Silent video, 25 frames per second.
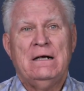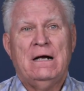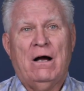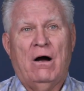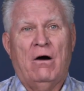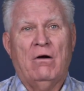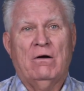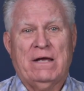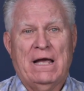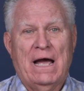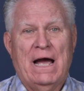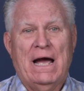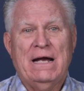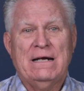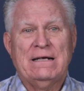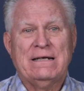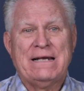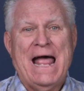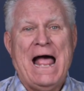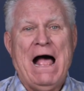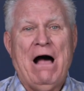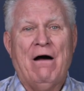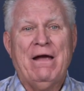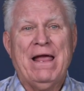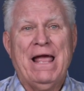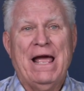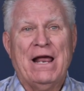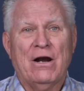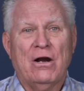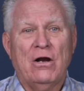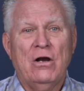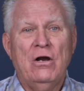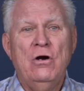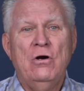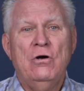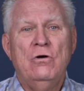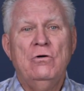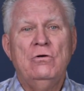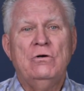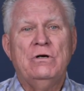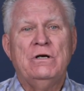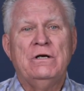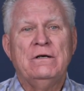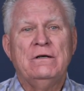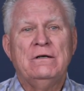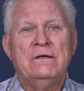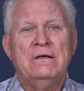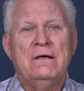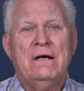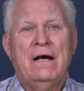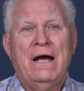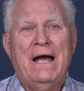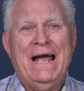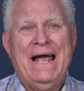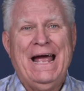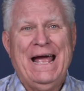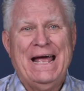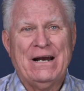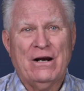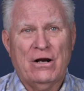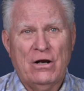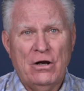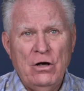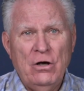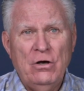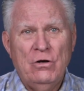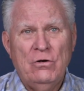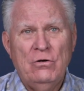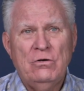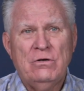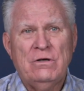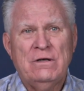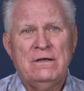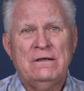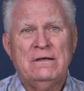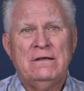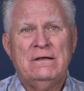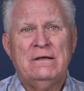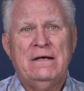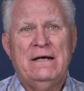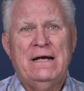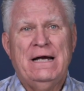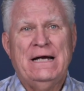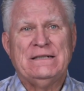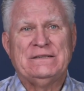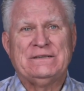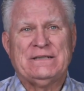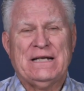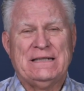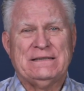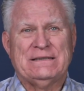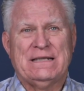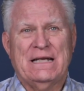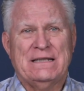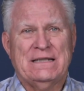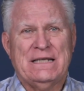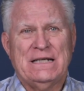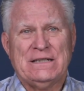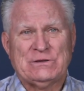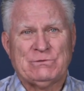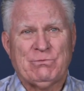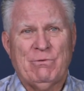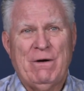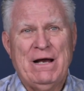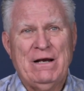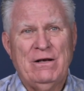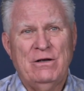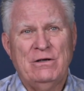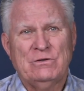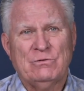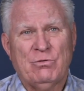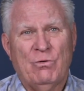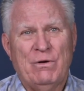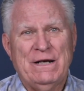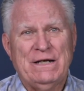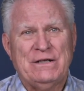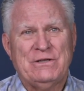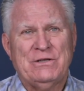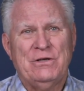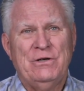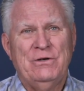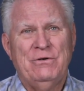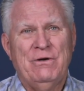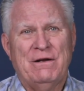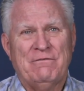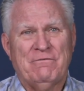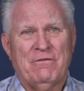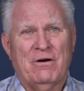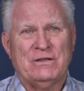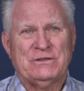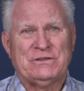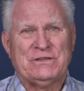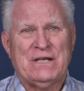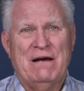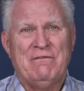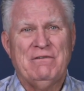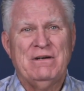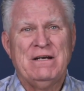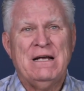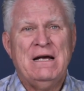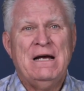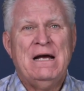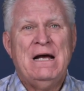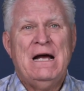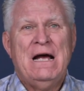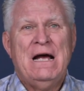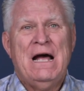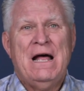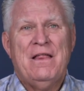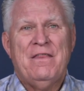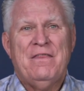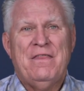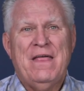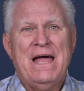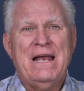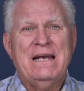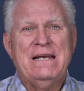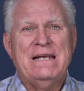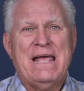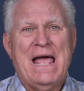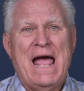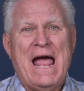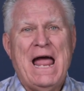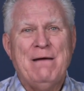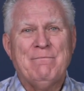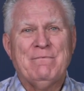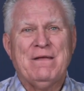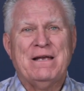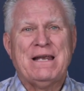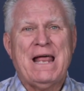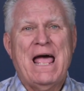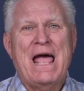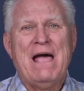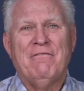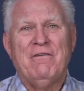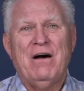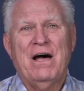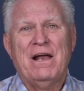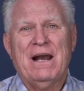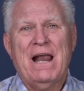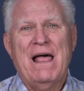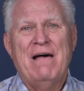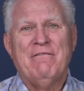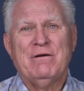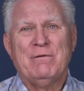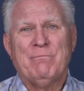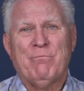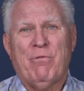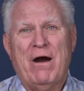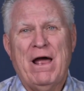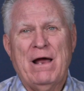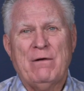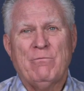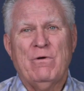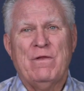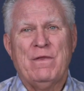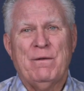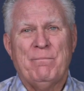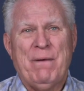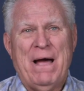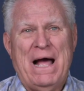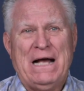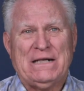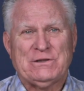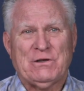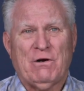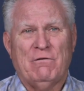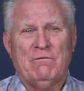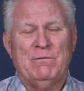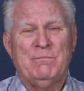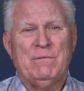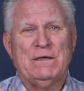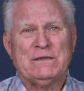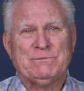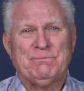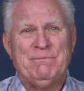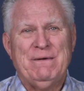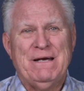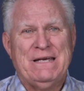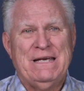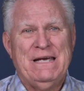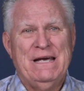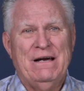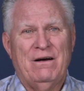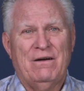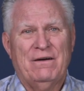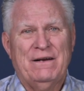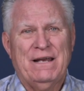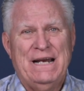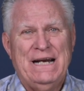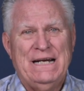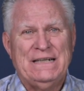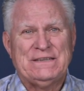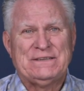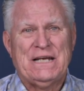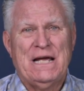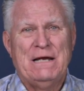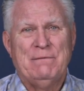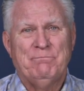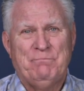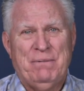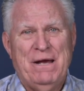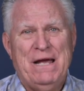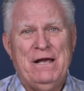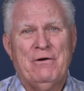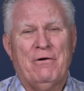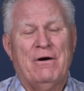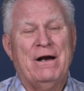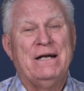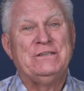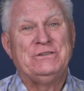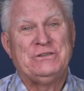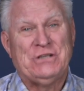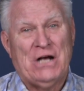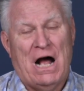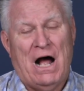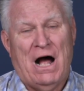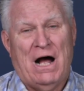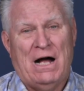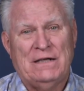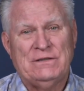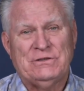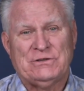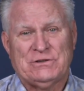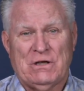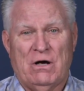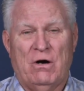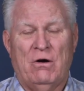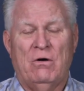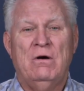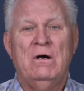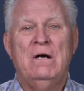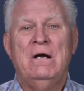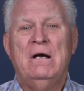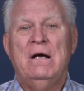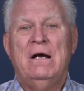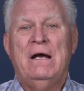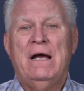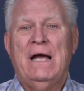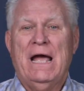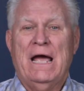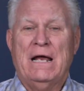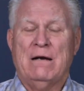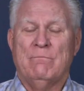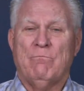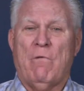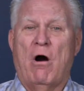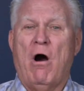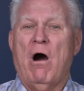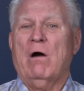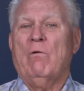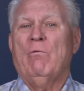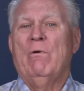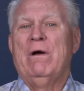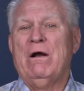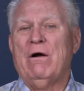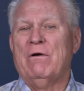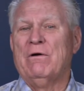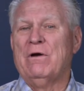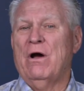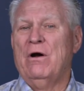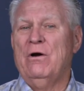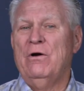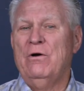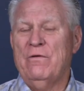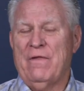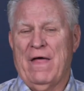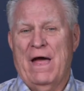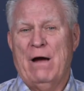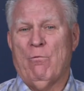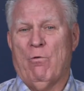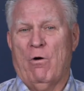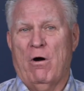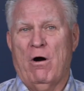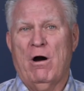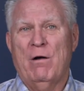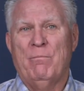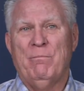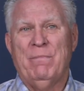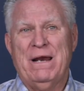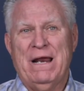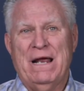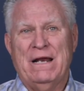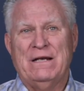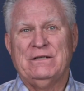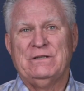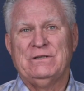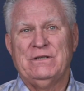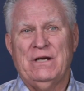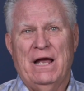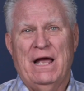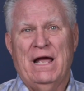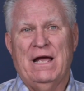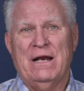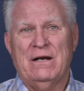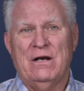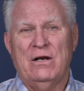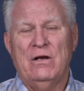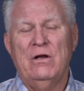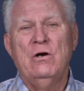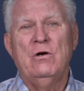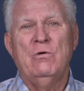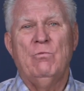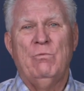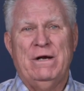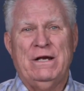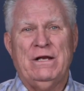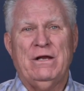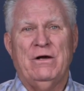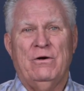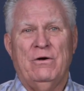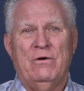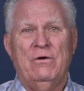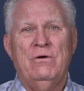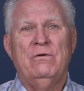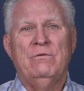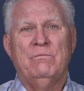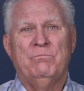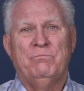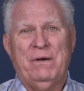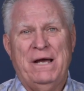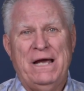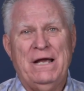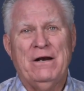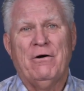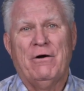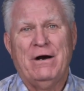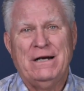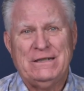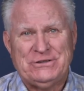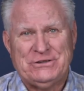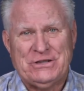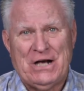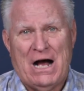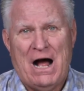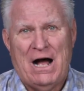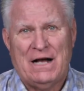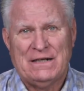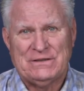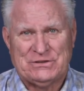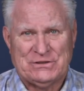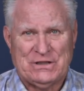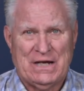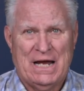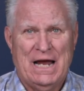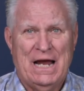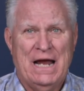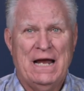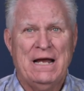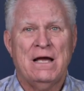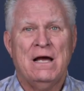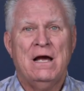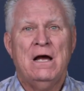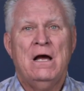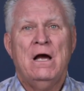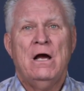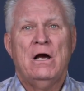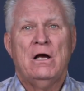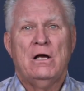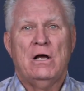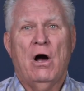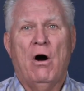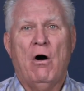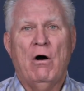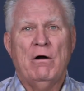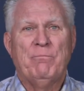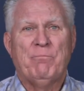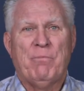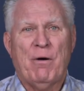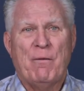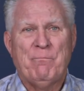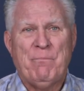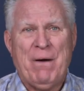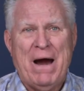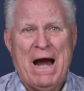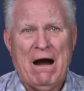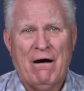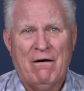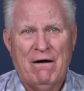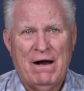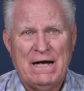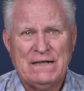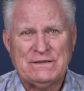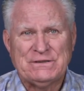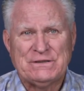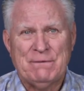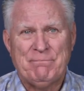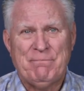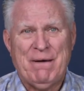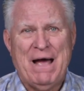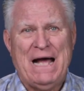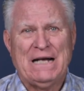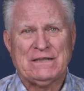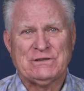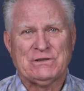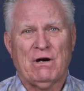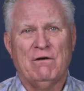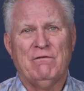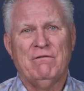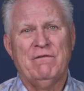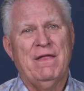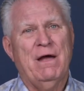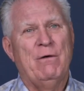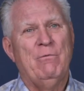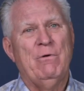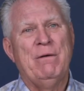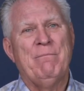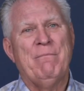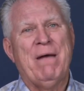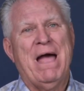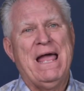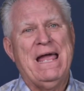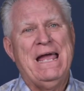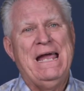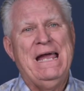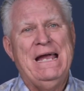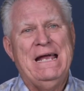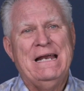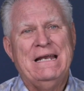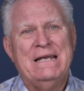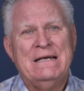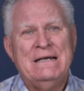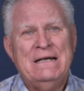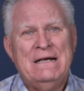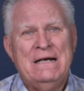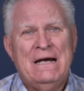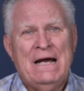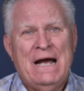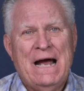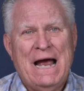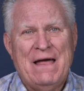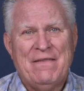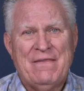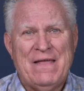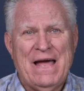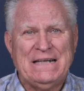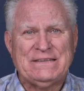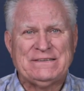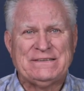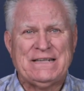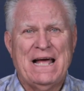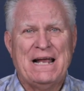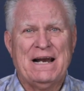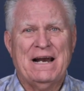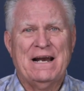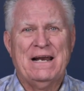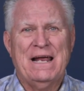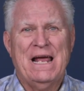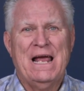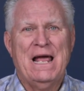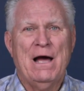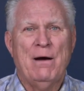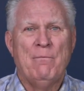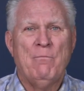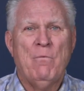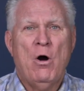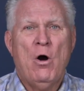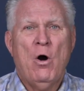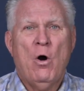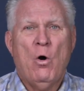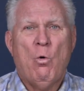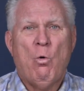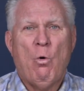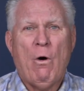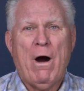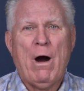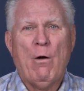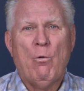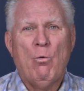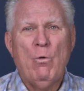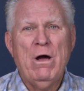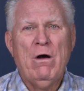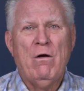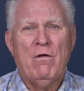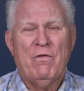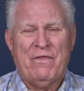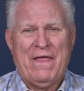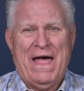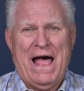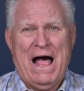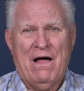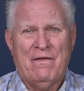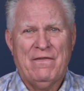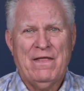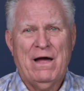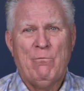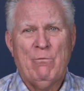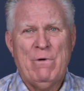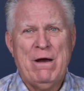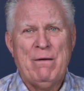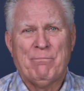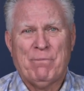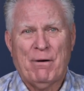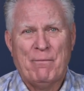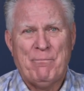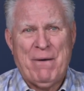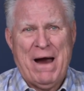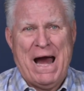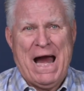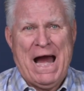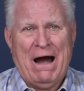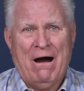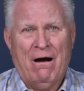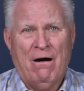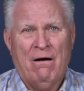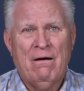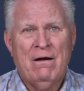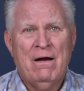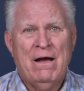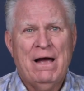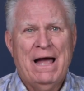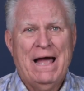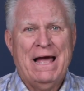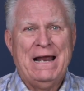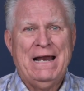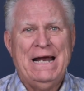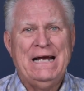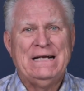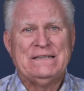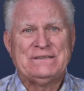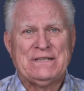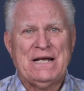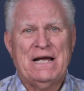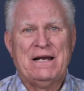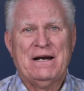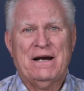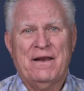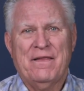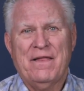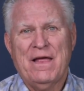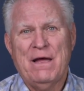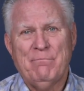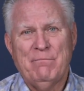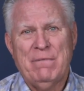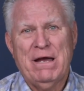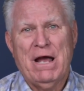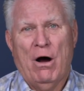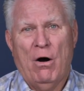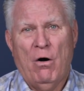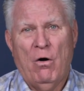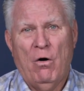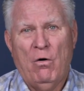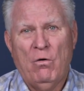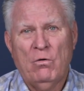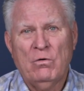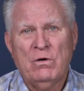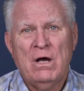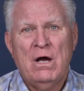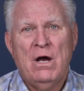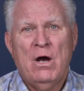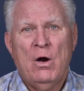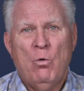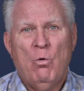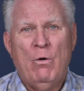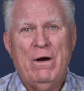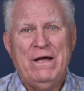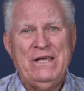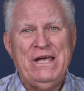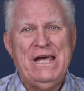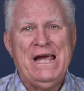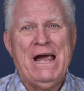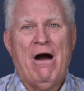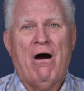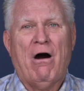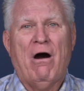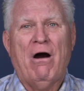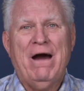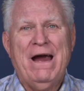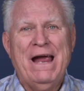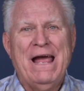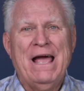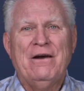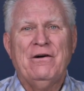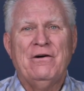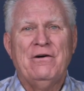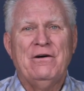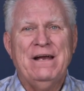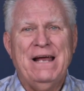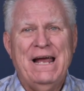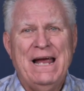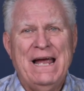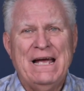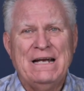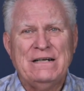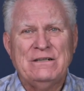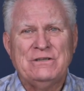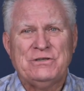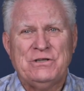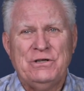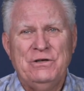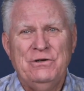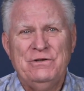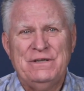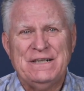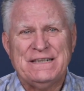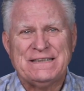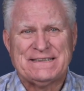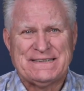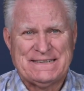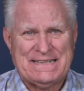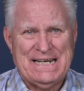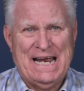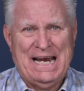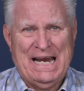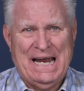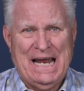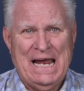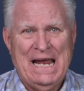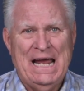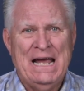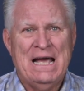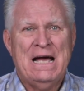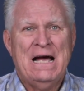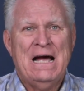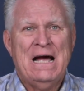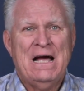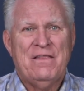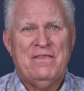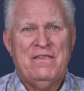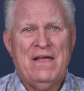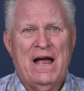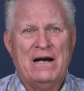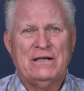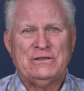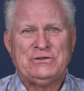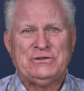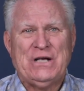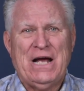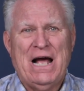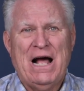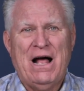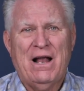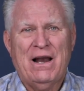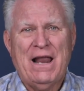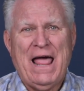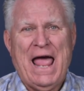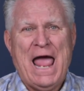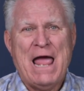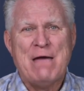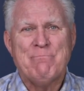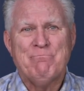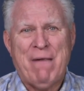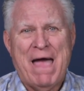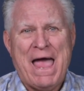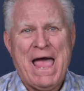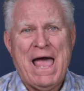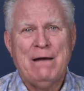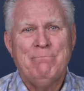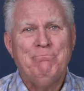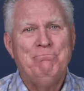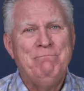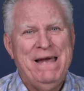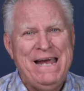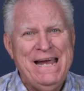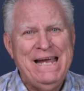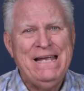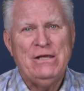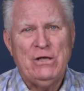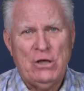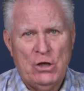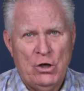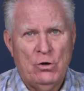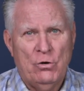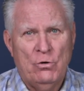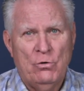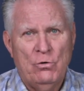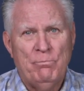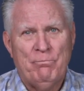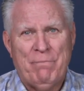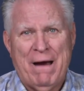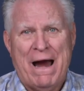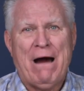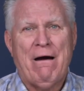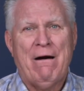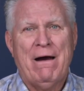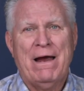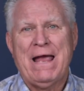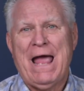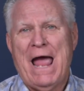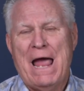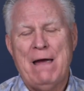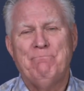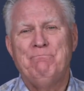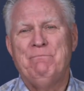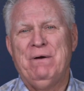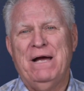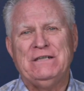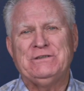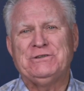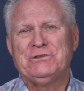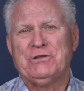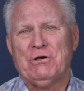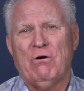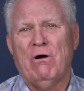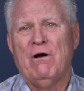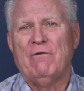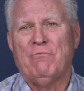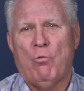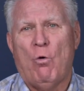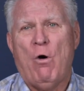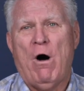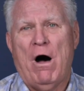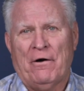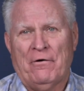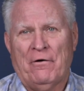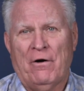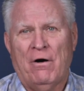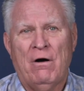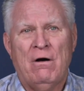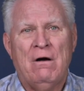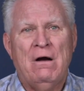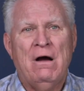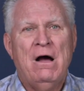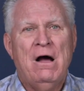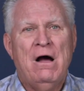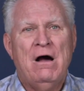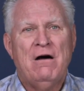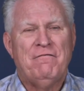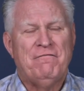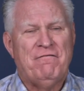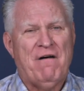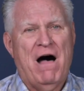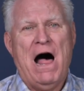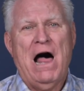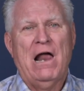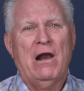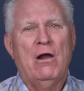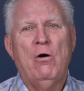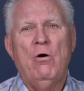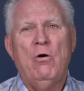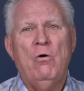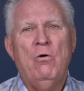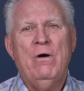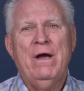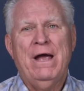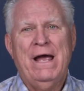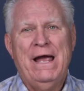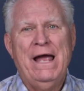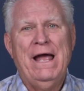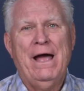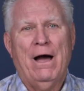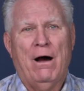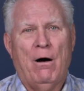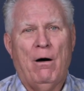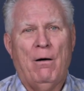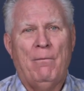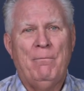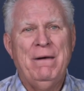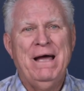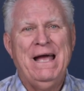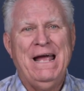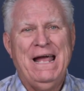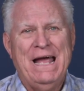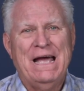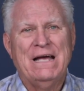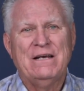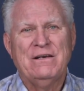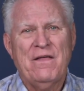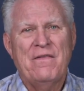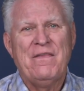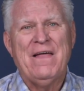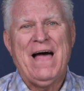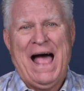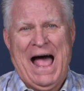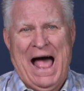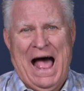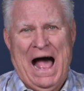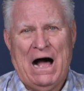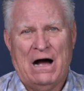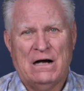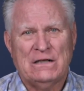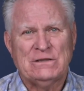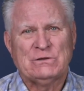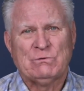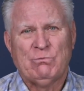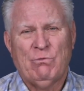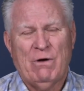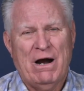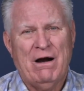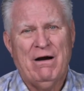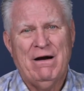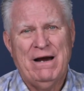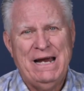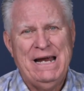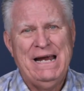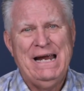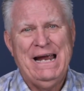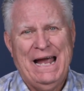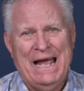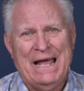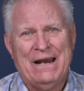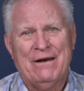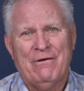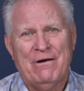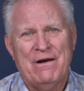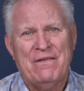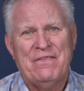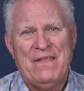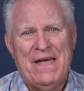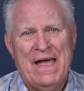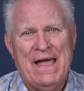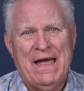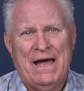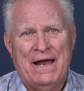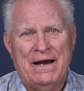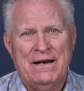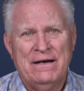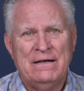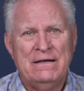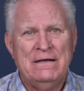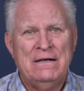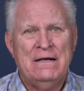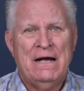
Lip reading: Okay, now in Luke, it says it this way, Luke 22 and verse 7, then came the day of unleavened bread when the Passover must be killed, and he sent Peter and John. So in Mark, we don't know who they were, but in Luke, we do. Peter and John saying, go and prepare us the Passover that we may eat. And they said unto him, where wilt thou that we prepare? And he said unto them, behold, when ye are entered into the city, there shall a man meet you bearing a pitcher of water. Follow him into the house where he entereth in.